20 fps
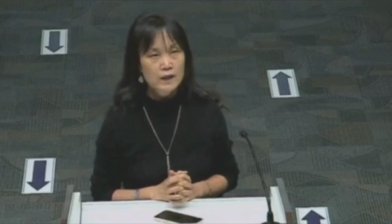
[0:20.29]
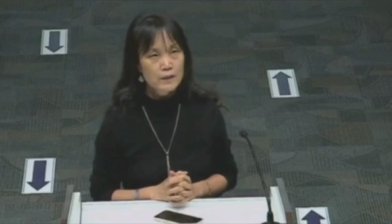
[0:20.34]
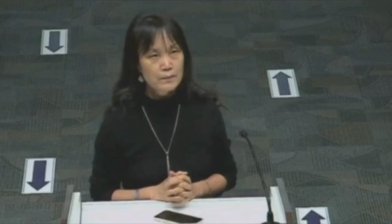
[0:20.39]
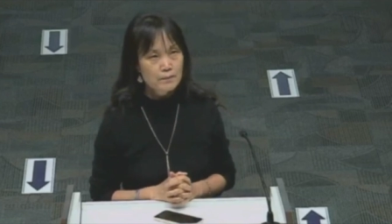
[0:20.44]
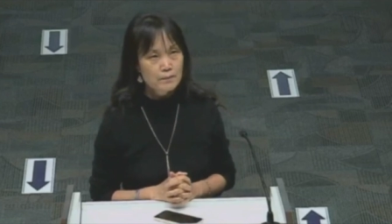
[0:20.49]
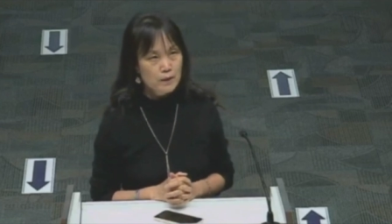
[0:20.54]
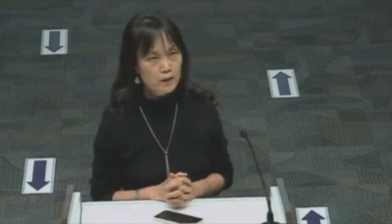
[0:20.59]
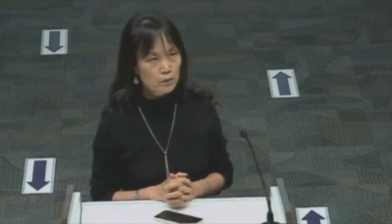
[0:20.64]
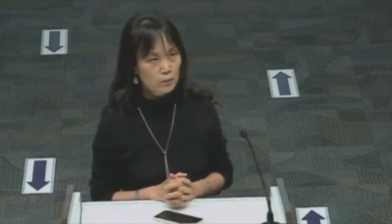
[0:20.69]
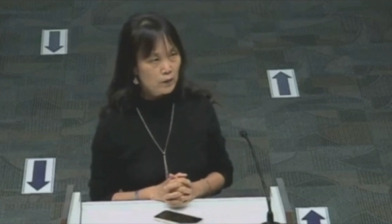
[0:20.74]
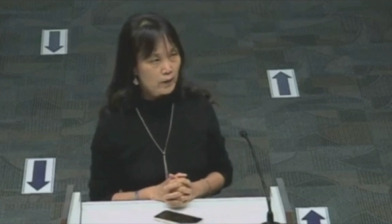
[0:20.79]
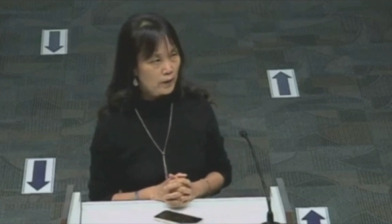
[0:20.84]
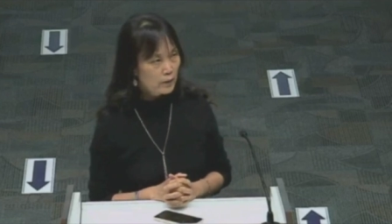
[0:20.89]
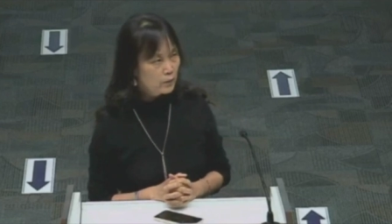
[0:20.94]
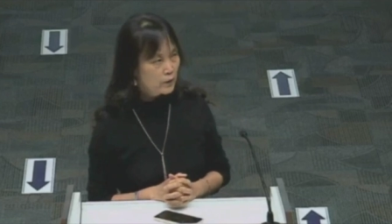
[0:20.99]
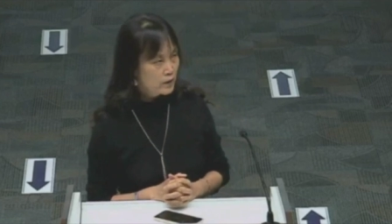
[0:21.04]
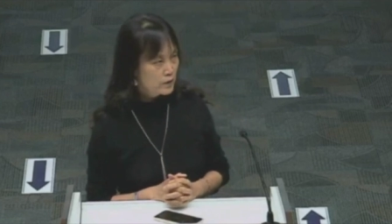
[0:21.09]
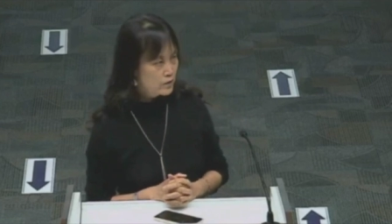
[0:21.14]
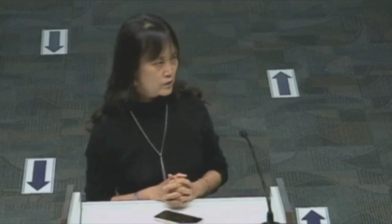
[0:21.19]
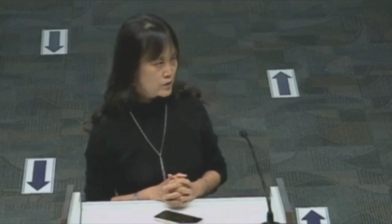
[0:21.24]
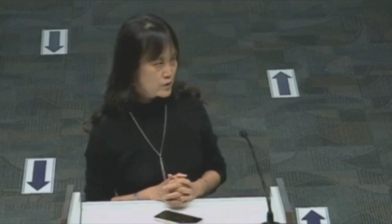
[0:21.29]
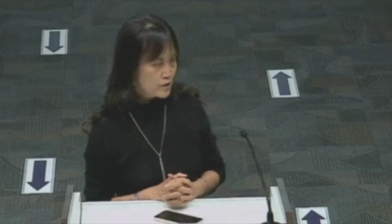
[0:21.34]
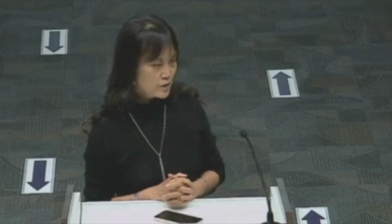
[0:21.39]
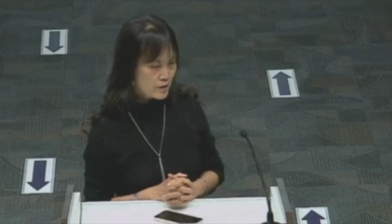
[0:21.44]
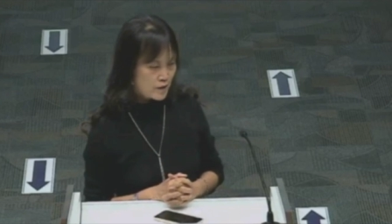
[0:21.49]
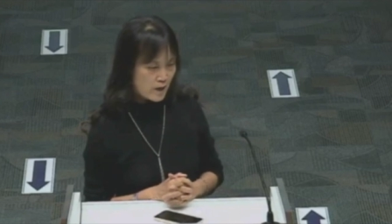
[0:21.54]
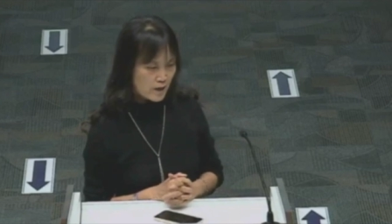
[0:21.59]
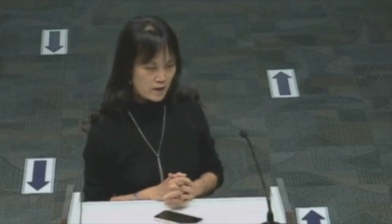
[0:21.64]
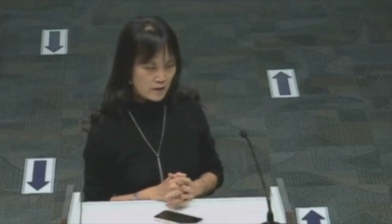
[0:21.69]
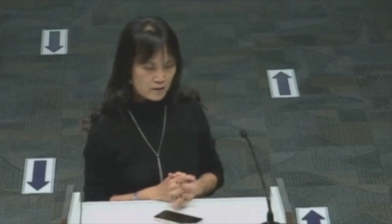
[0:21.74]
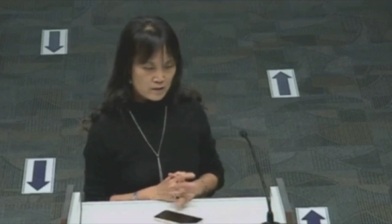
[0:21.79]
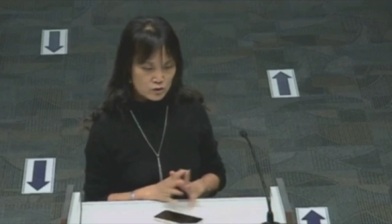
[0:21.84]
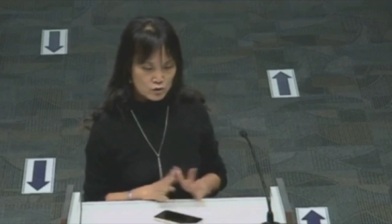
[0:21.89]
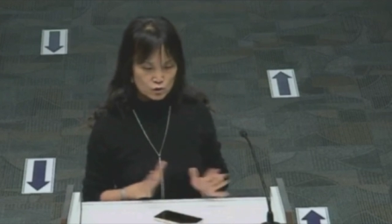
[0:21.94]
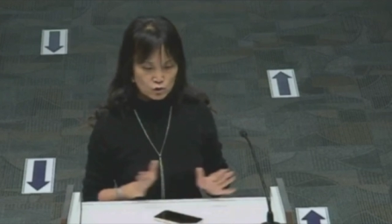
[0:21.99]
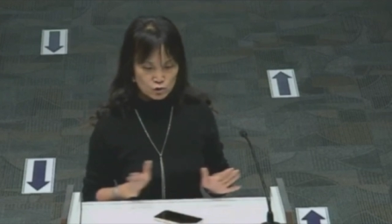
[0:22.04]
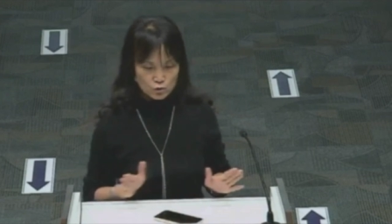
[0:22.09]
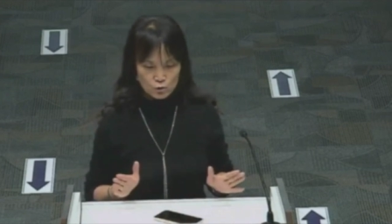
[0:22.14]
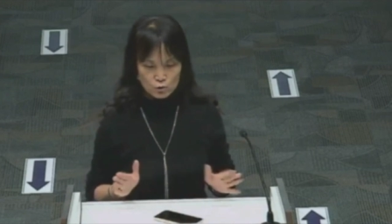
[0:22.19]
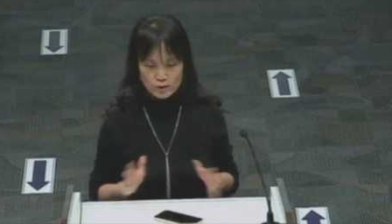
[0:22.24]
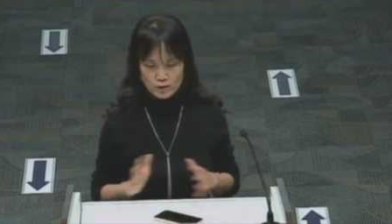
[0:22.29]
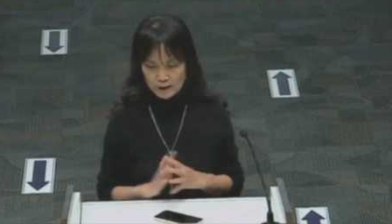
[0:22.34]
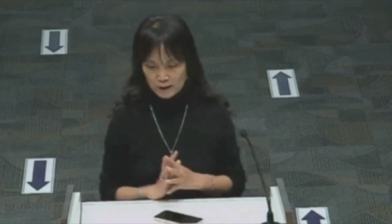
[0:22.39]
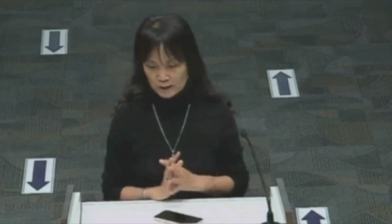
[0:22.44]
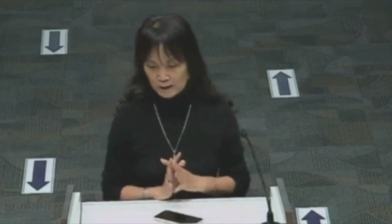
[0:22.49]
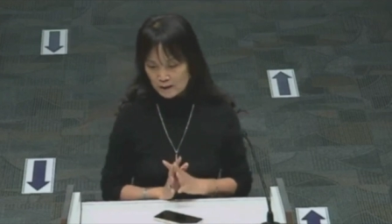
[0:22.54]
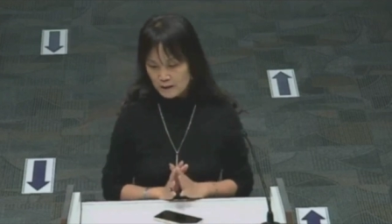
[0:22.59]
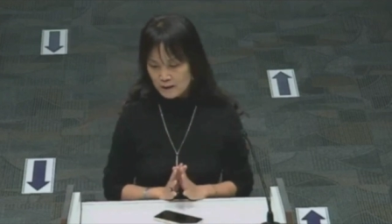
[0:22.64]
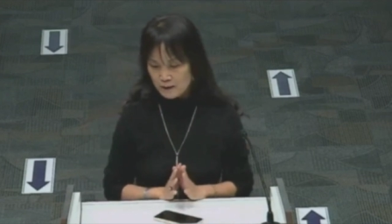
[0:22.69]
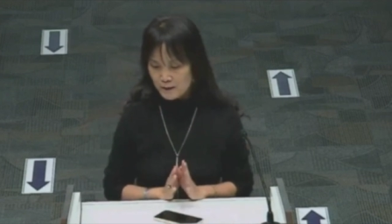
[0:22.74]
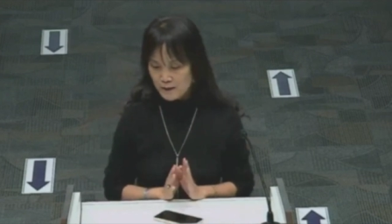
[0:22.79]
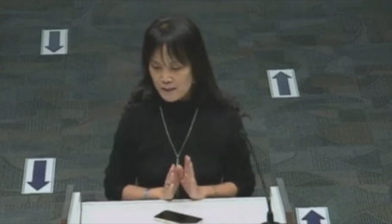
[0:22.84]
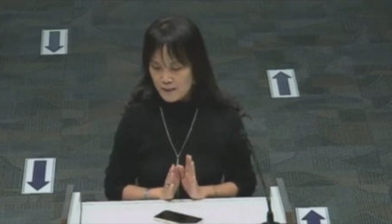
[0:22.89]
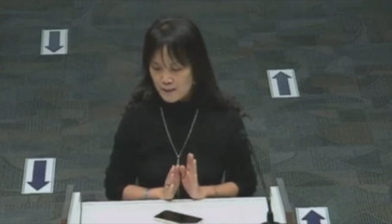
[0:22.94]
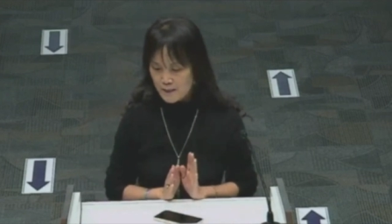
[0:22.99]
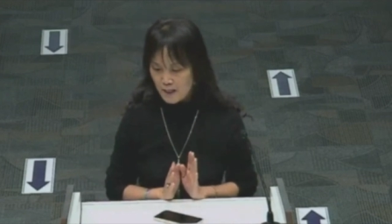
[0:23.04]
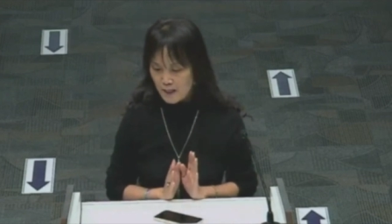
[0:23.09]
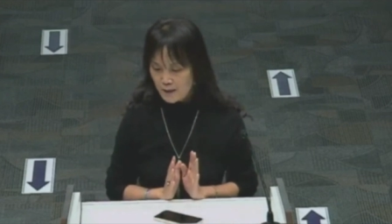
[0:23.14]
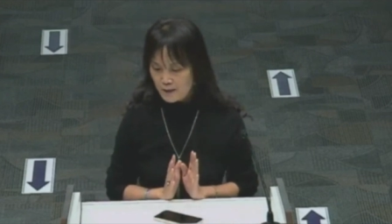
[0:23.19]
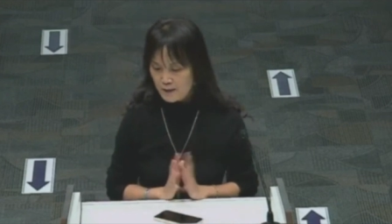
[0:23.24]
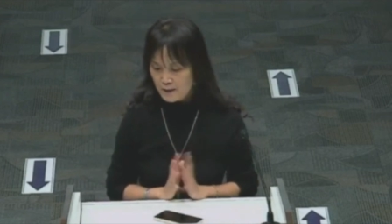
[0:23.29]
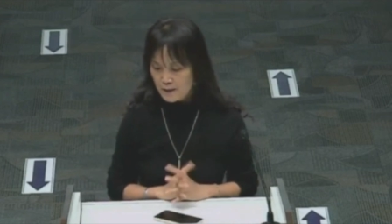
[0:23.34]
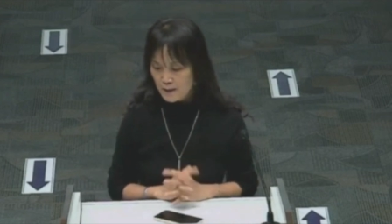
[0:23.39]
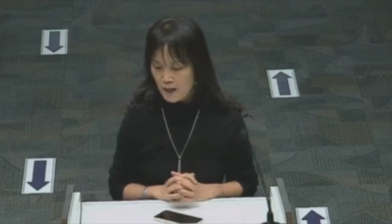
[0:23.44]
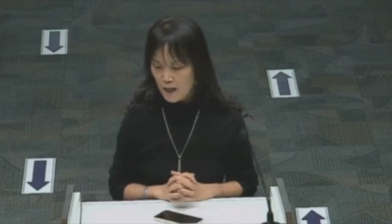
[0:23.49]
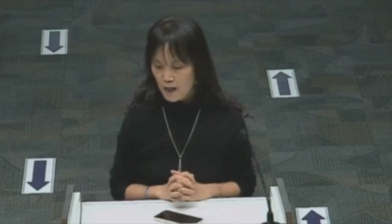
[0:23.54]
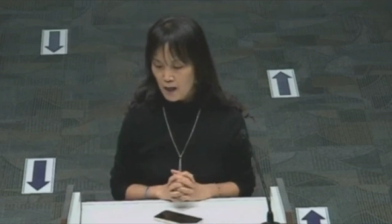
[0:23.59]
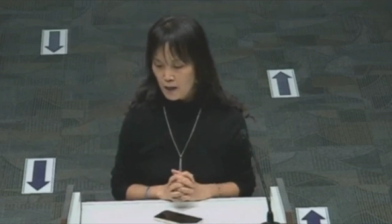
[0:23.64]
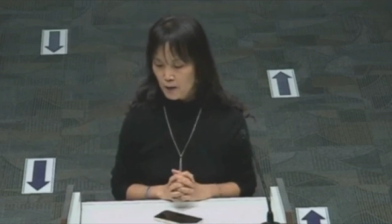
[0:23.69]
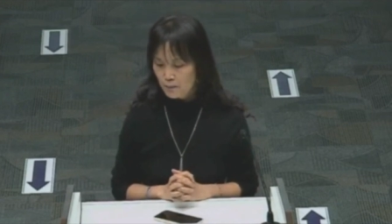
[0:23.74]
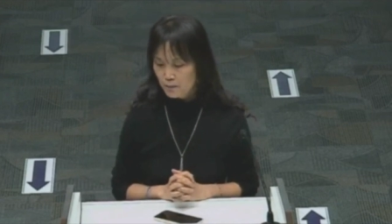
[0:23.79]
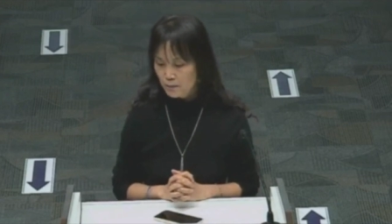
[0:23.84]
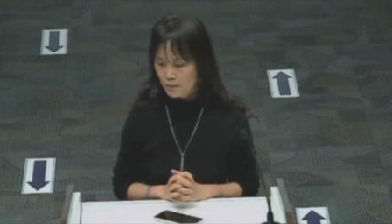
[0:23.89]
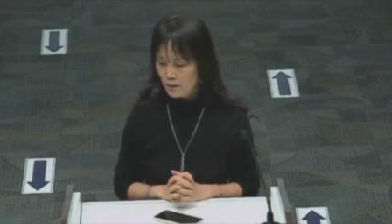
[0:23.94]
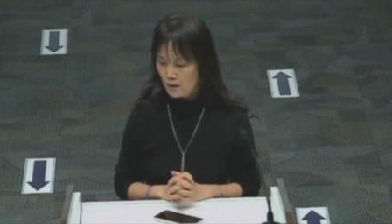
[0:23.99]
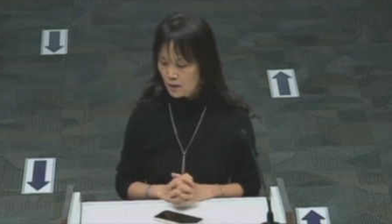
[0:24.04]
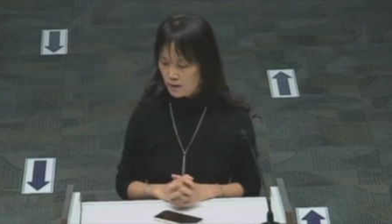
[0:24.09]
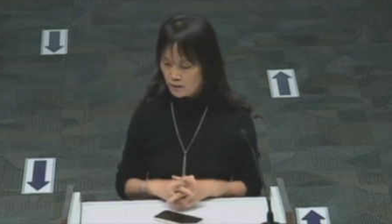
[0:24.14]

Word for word: But what I wanted to say in short and clear is that um,